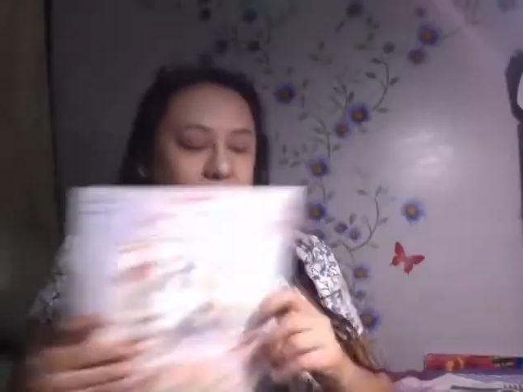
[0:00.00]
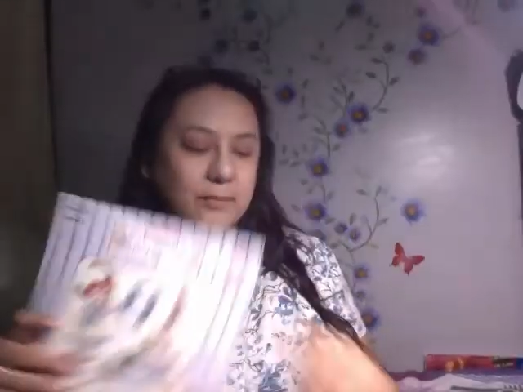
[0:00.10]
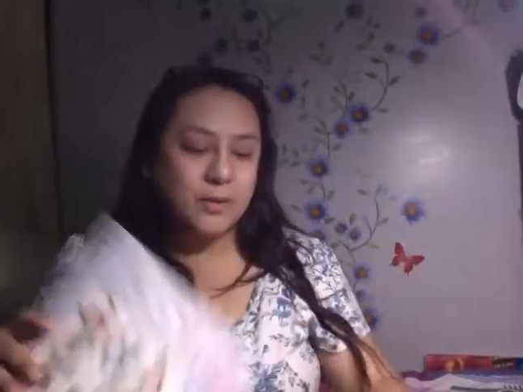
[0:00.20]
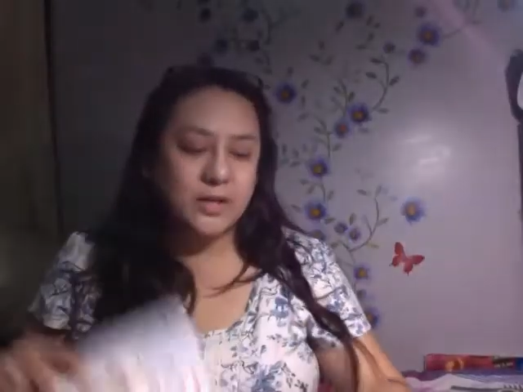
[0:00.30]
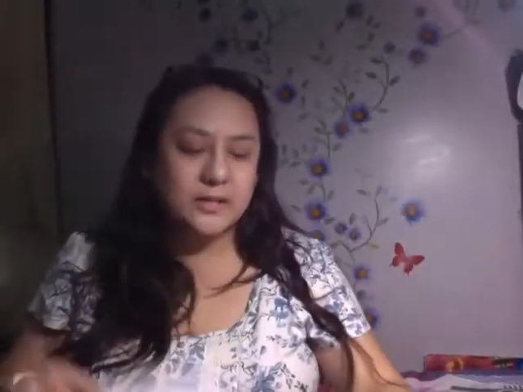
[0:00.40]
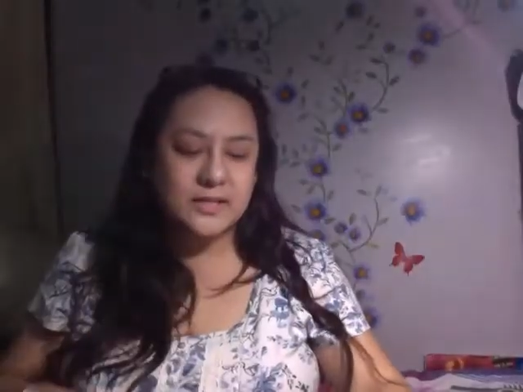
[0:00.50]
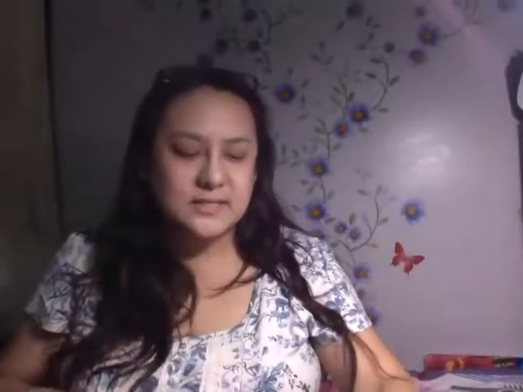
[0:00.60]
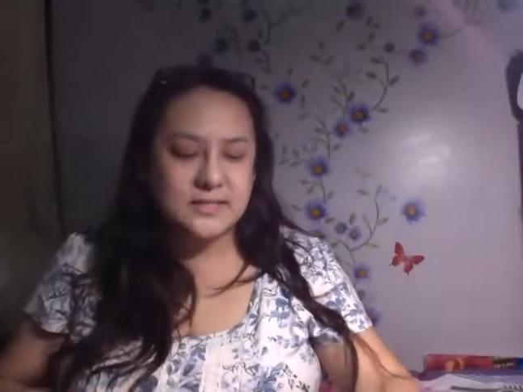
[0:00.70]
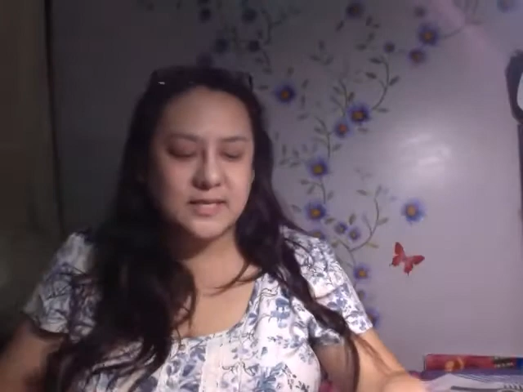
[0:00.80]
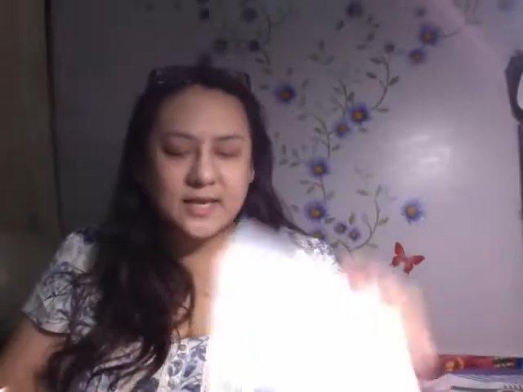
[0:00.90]
I bought this,
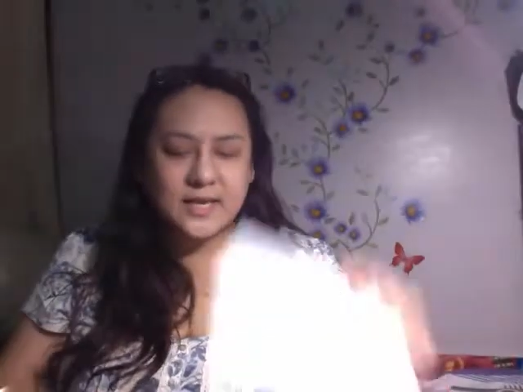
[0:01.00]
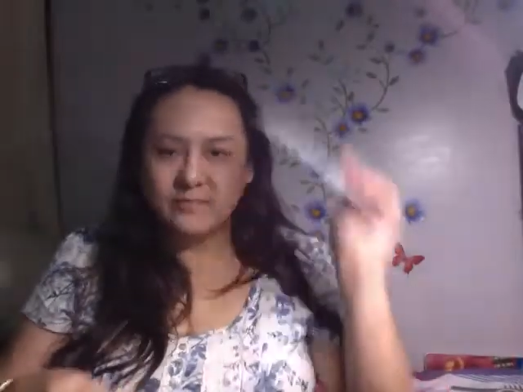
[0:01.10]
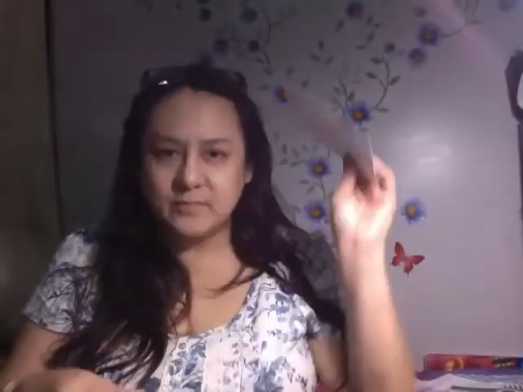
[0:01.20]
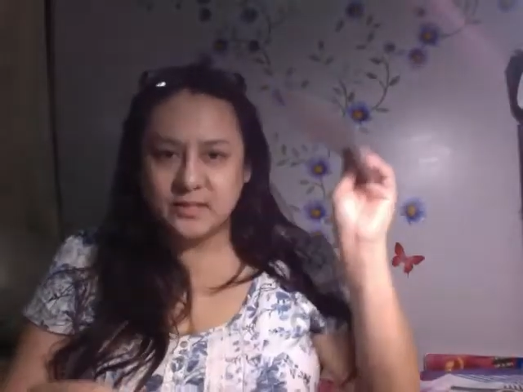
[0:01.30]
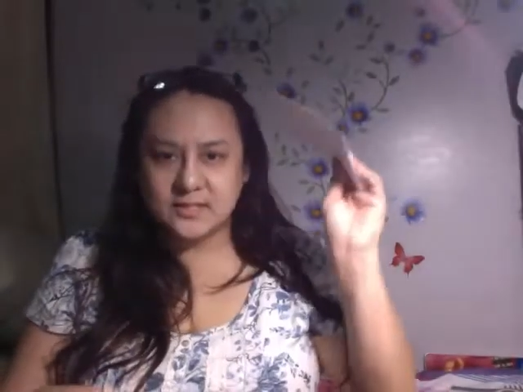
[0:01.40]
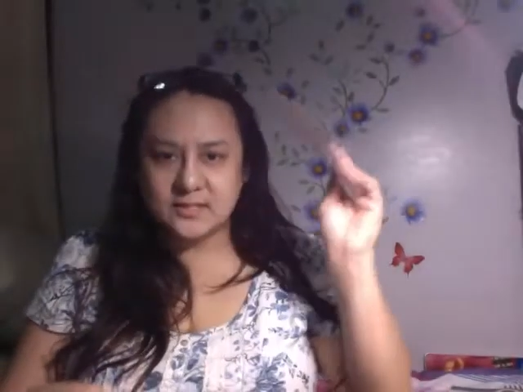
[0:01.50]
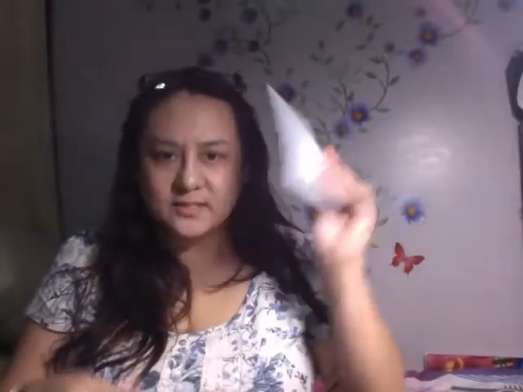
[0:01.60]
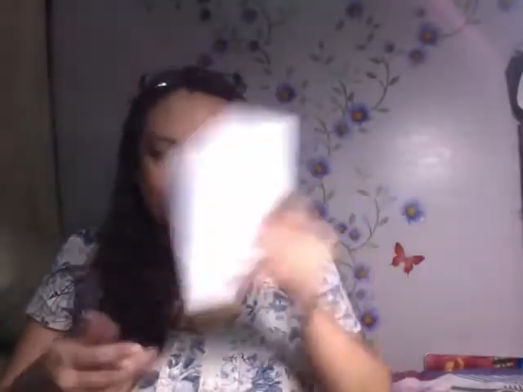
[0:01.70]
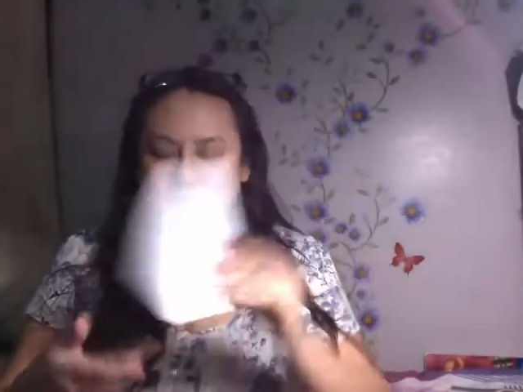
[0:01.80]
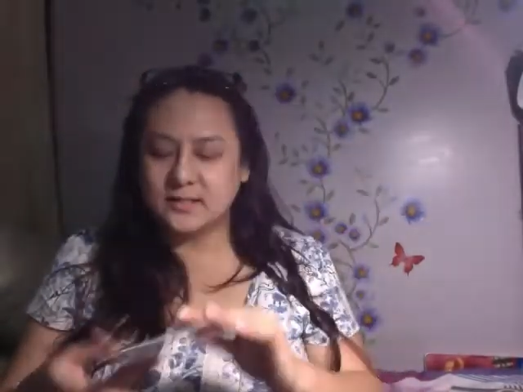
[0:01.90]
they gave me
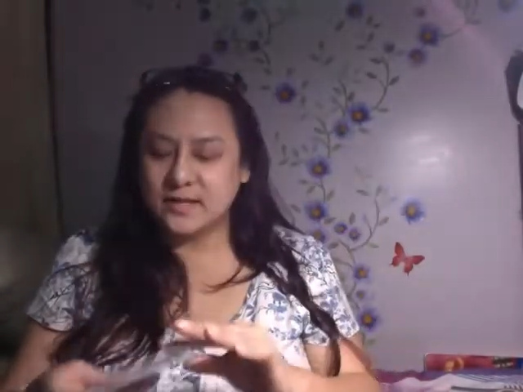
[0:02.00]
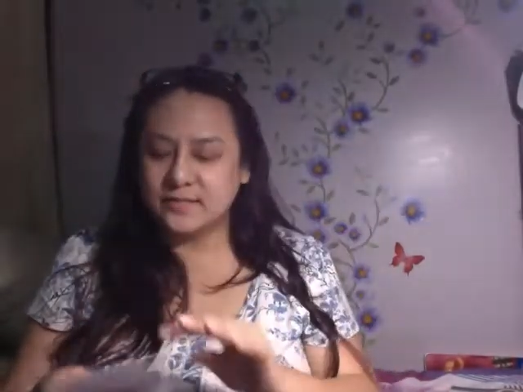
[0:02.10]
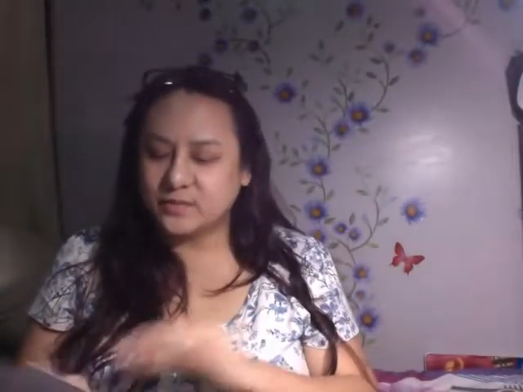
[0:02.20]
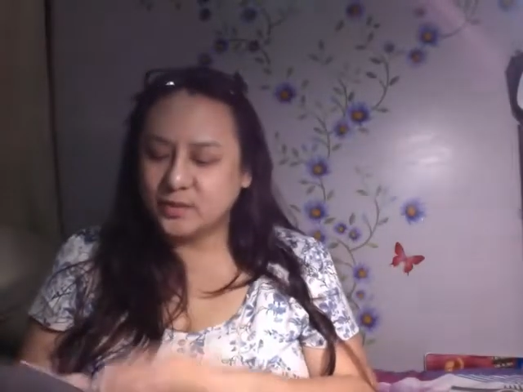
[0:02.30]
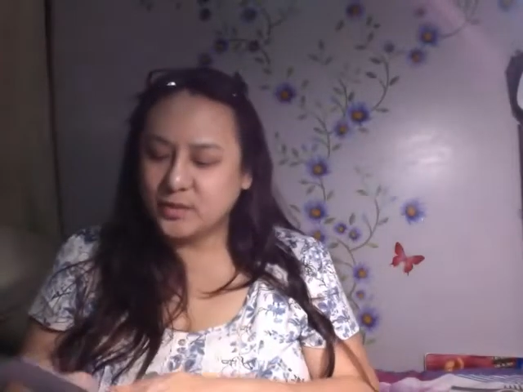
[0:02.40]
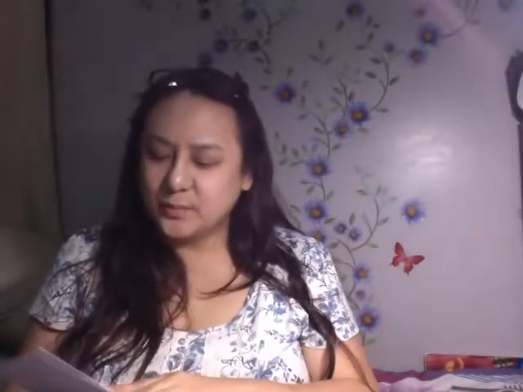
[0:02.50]
this little envelope.